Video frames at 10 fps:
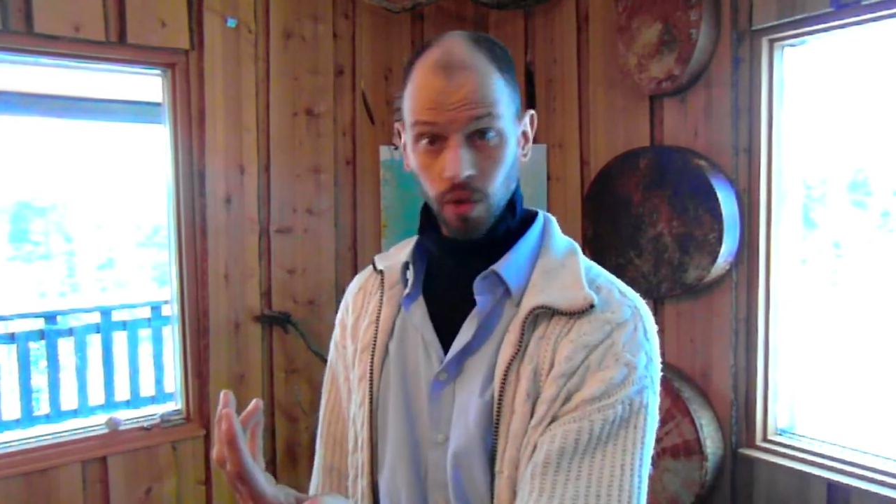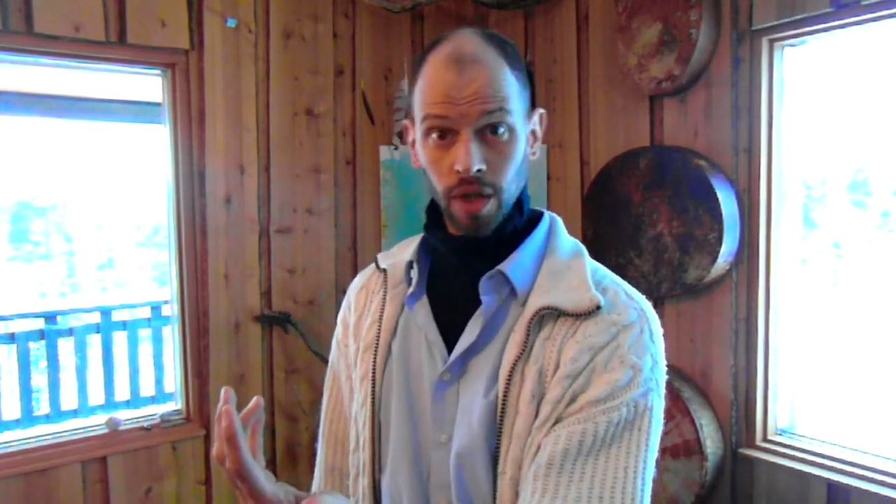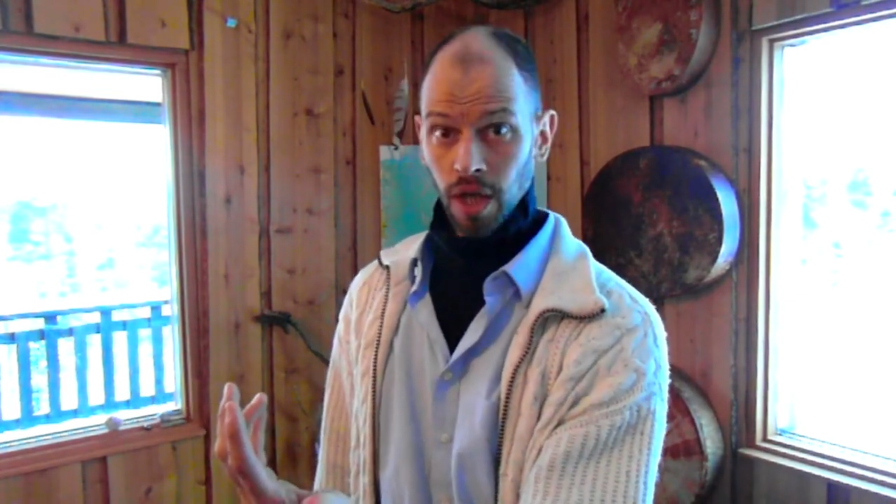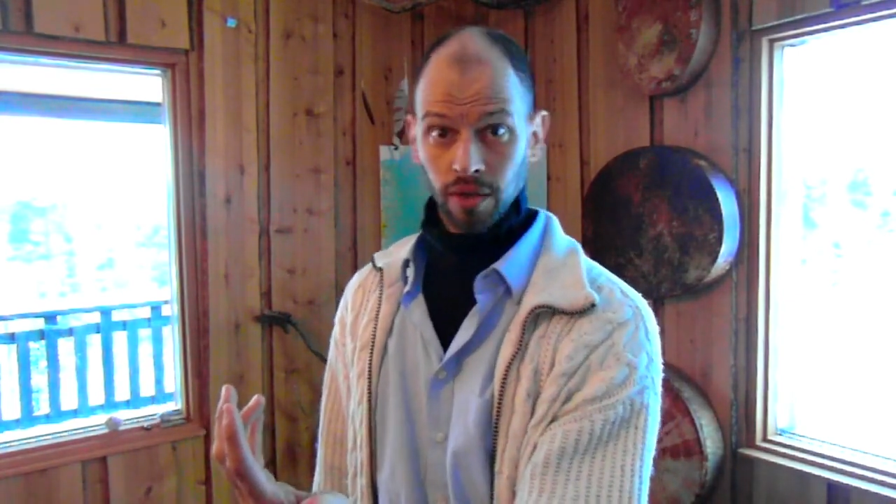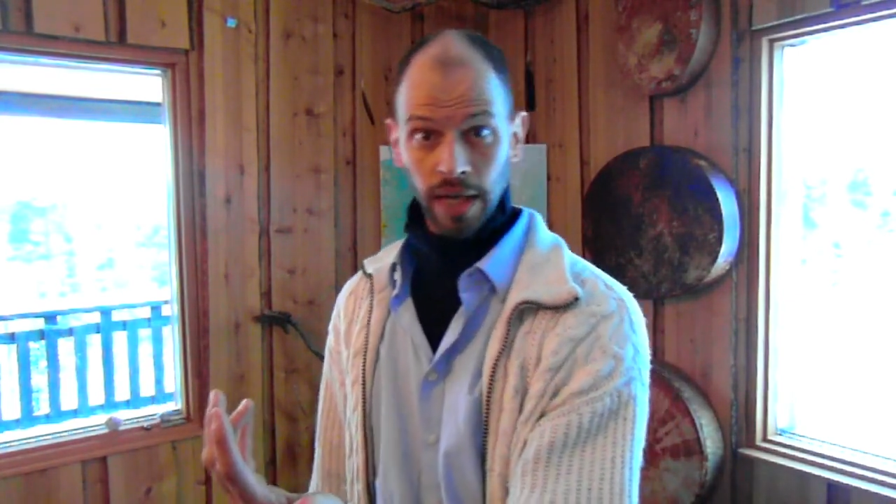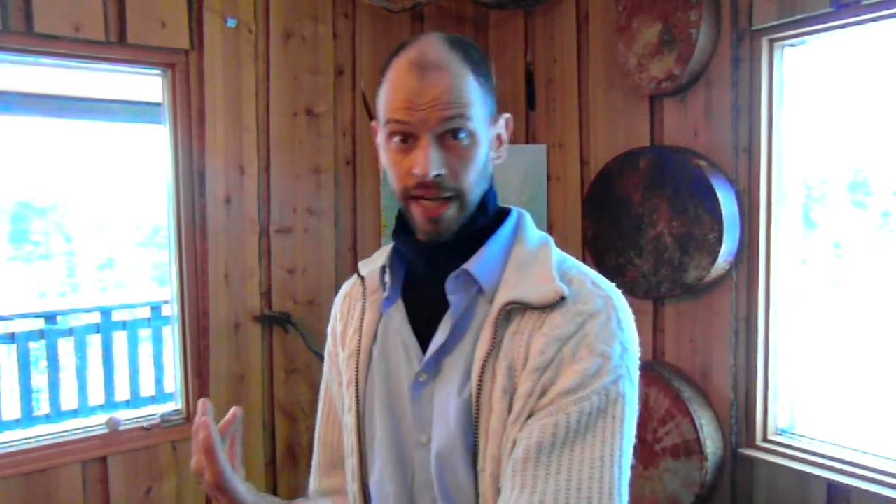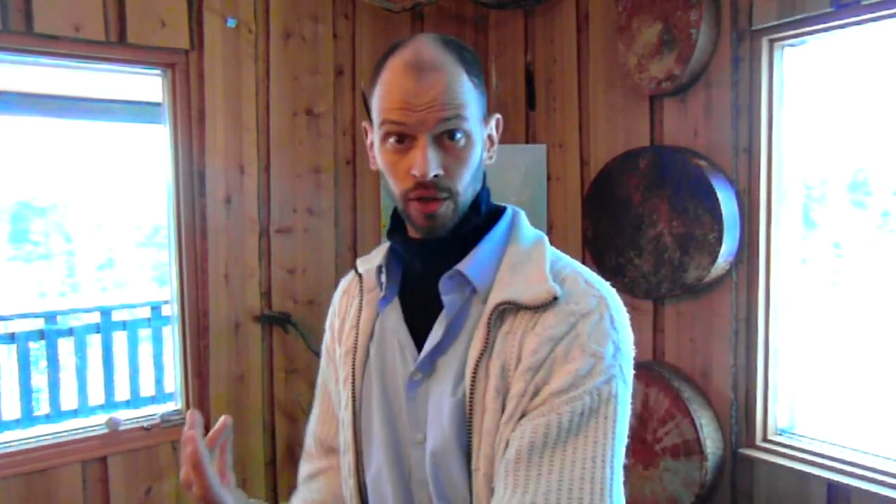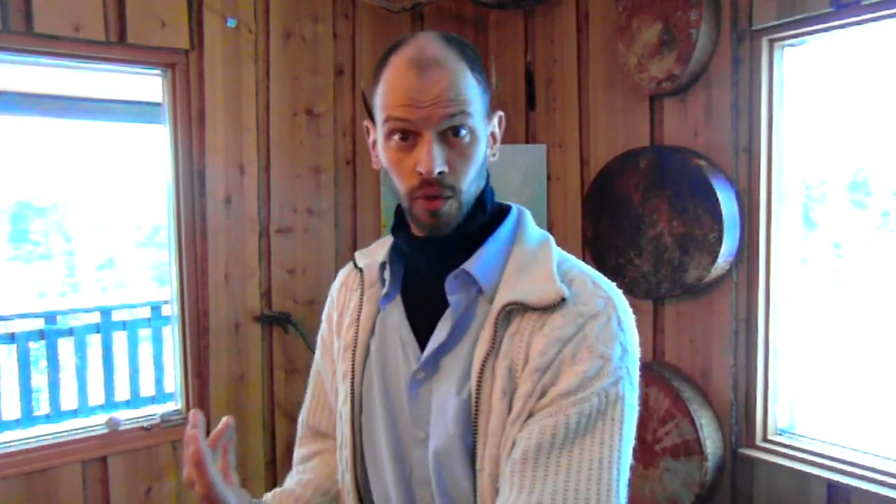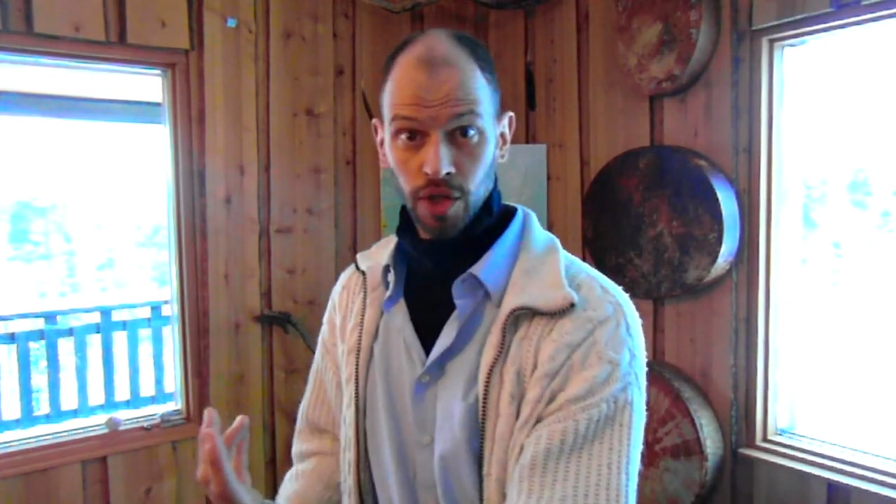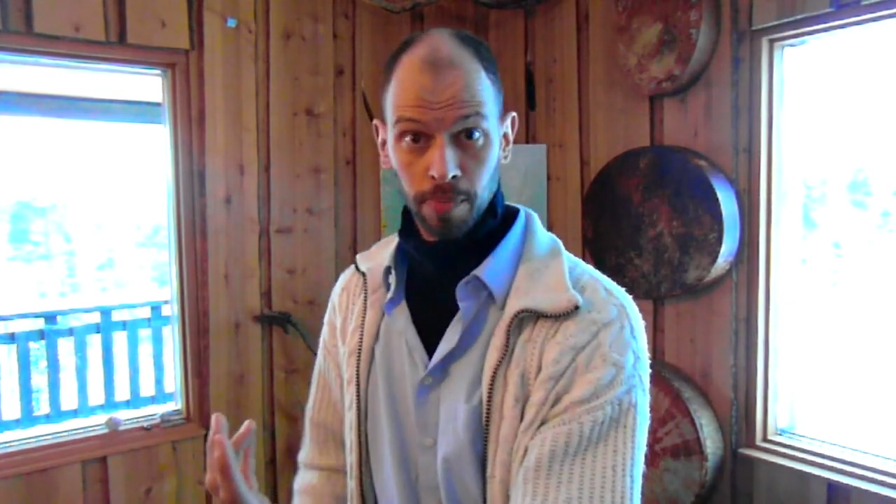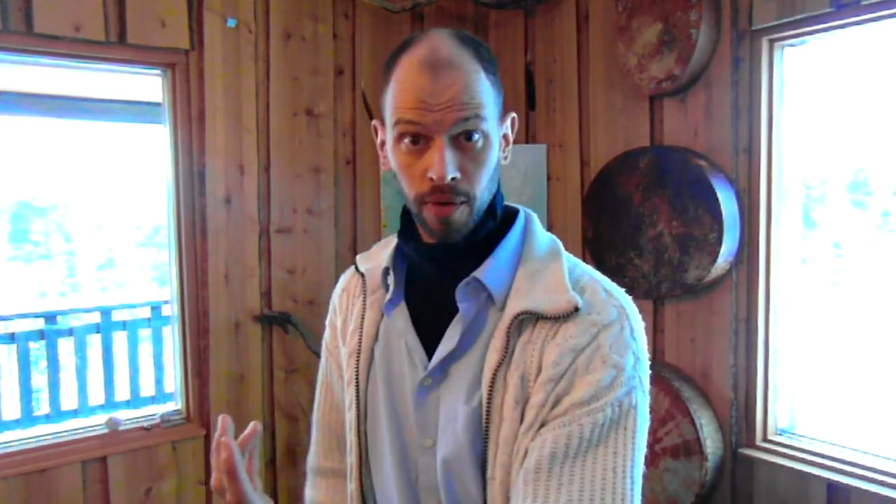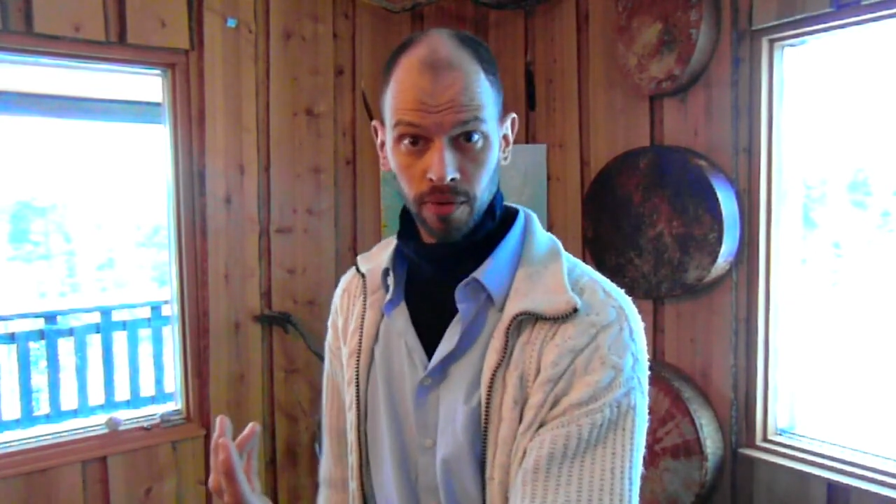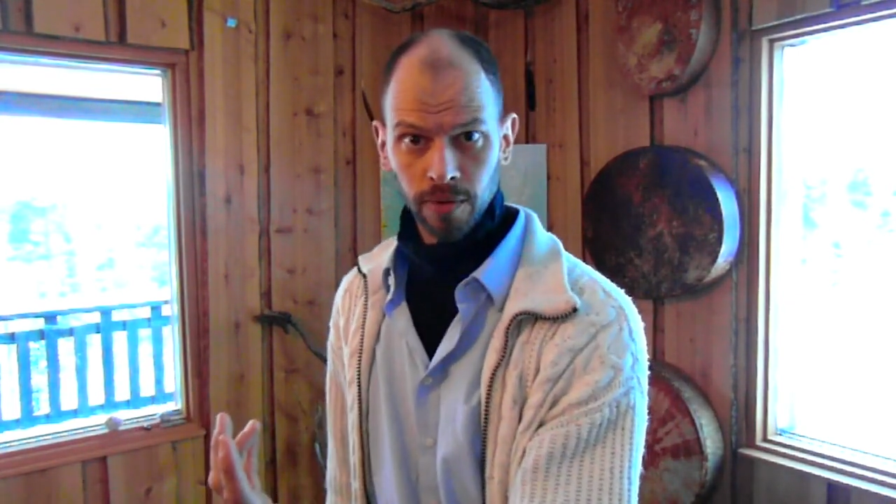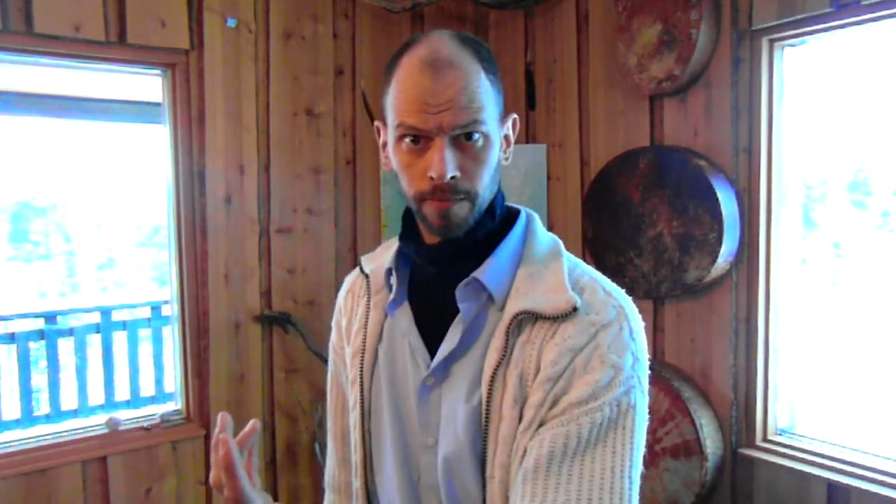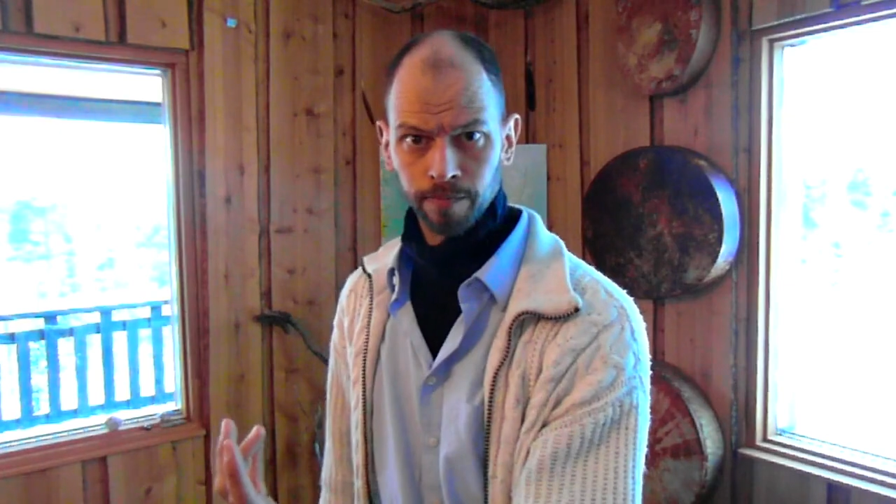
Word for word: you not like to respond?